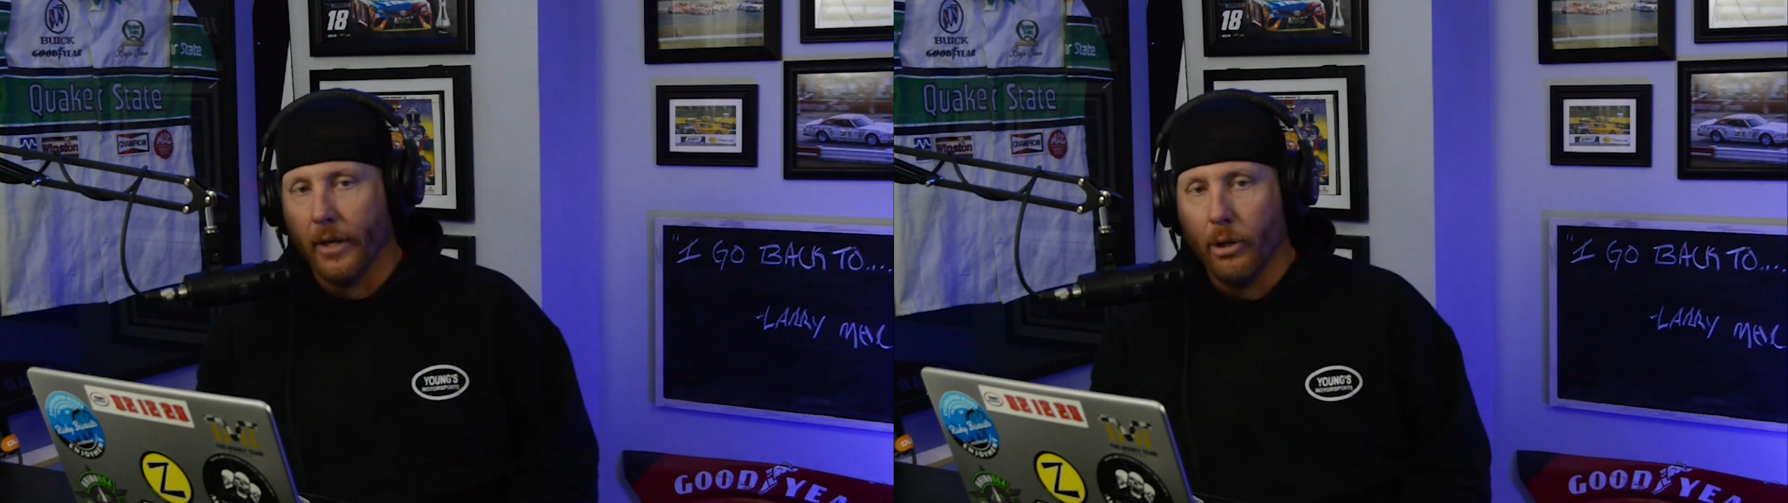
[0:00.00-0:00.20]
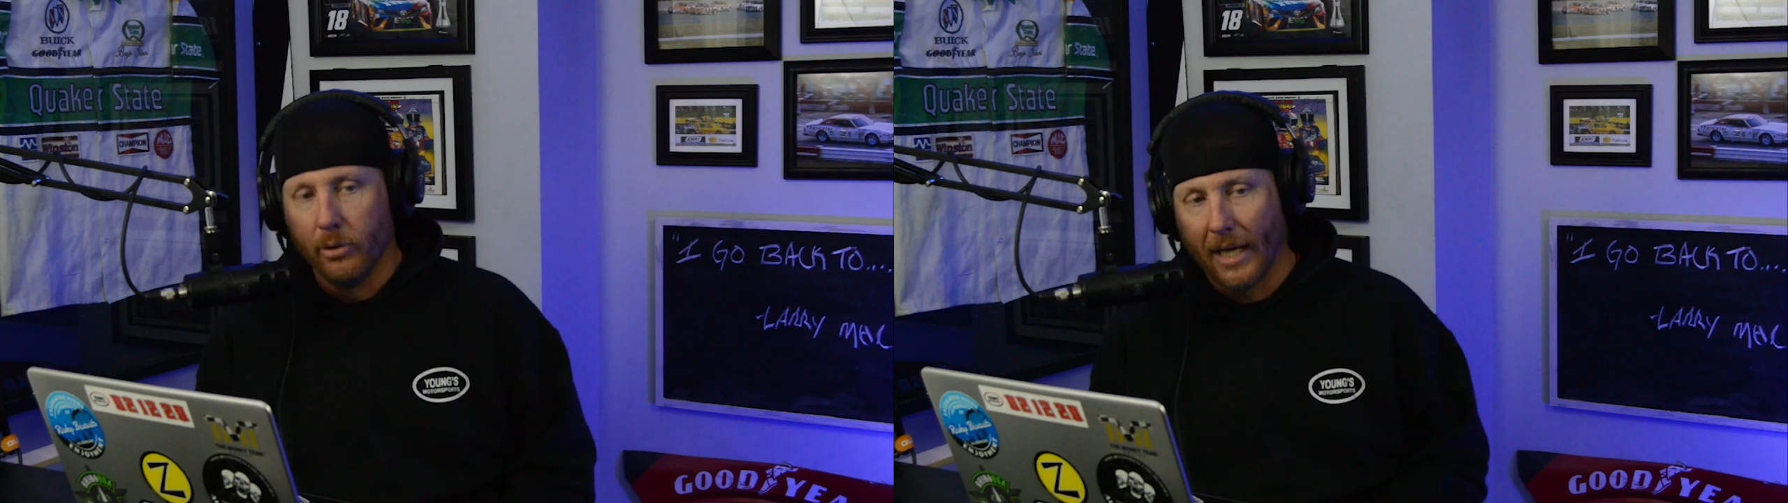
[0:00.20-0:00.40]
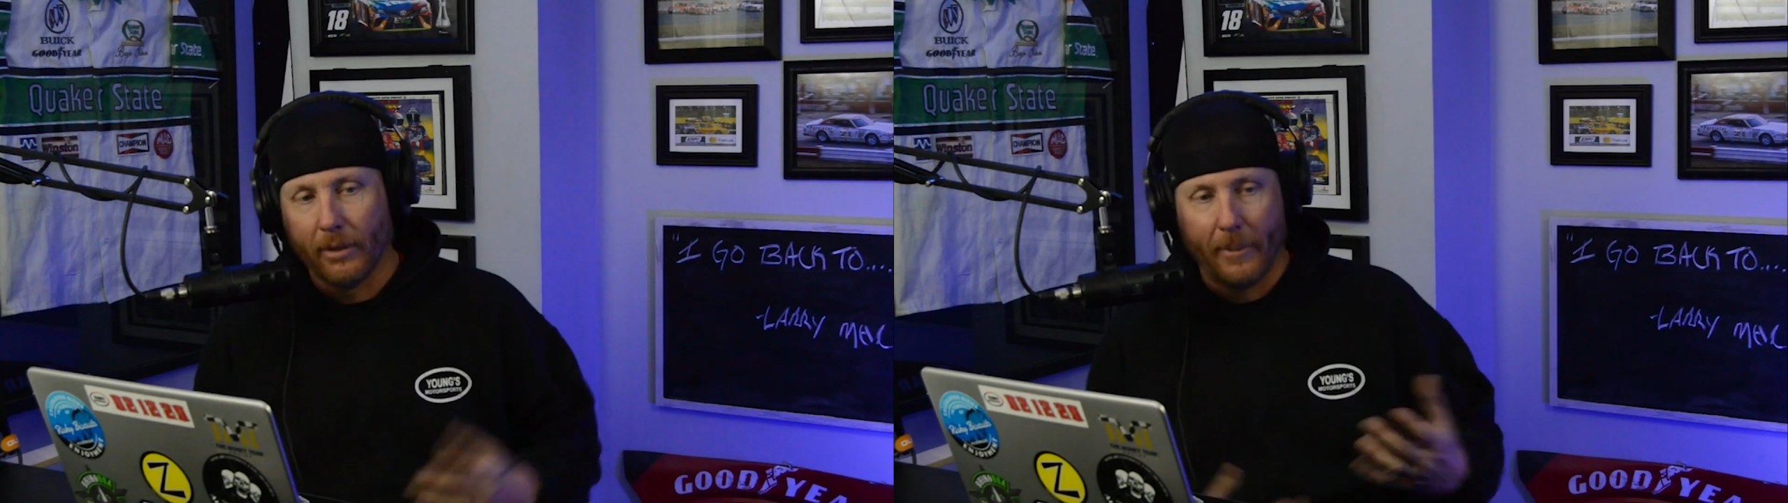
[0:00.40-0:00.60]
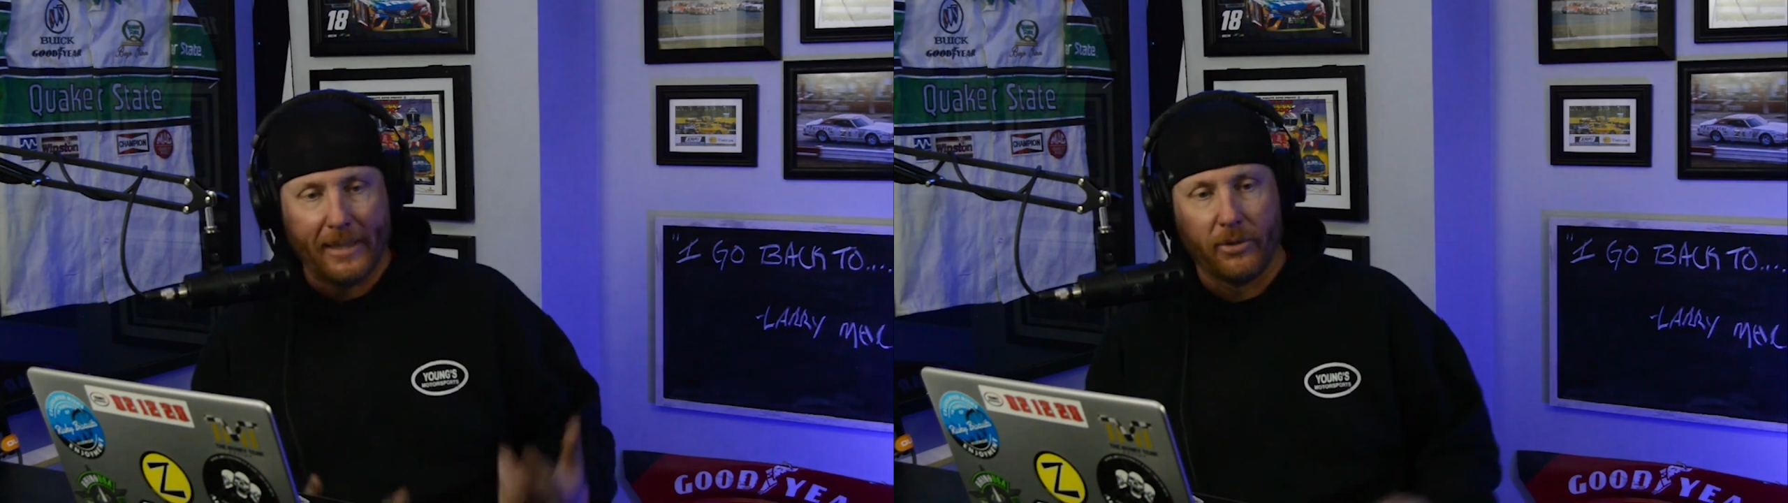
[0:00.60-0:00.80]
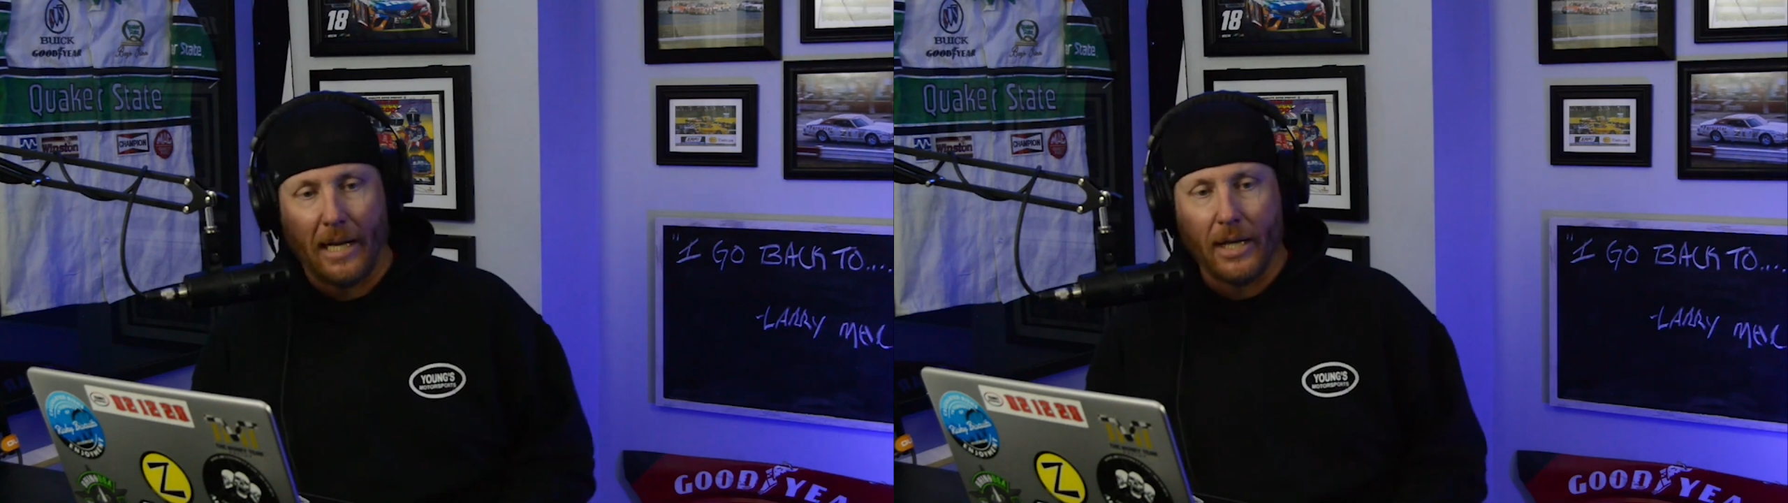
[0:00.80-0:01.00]
who's got the best
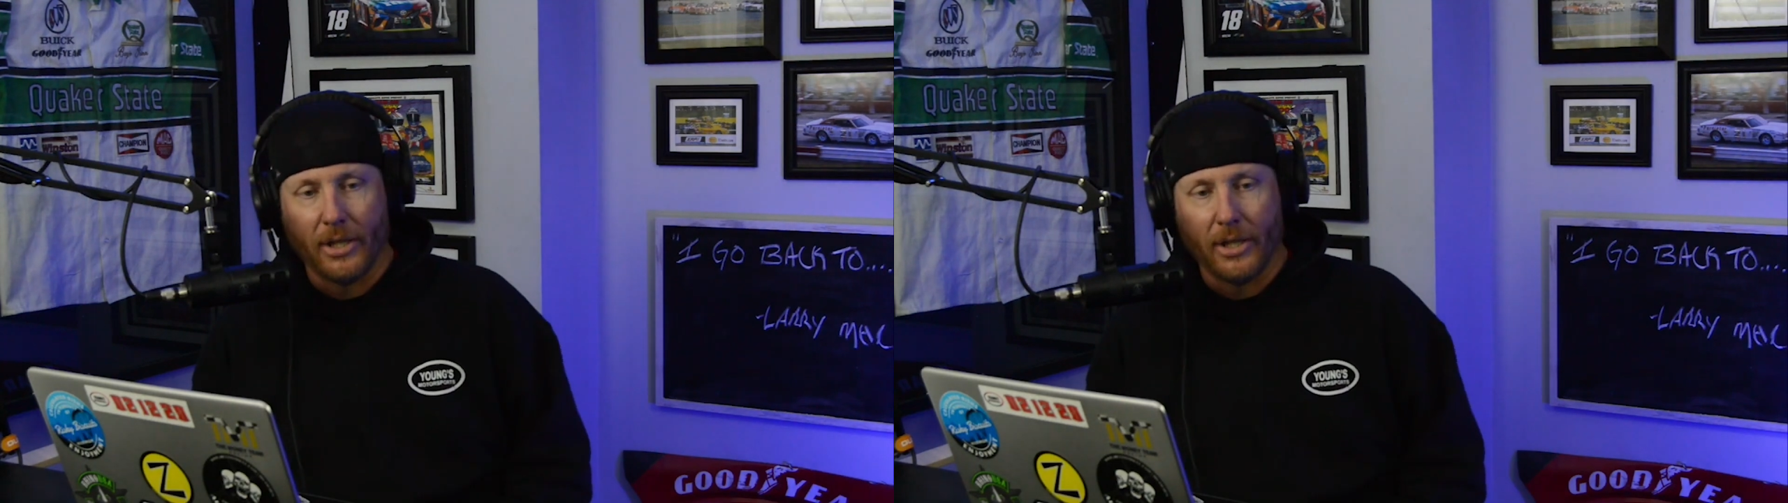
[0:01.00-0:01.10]
strategy.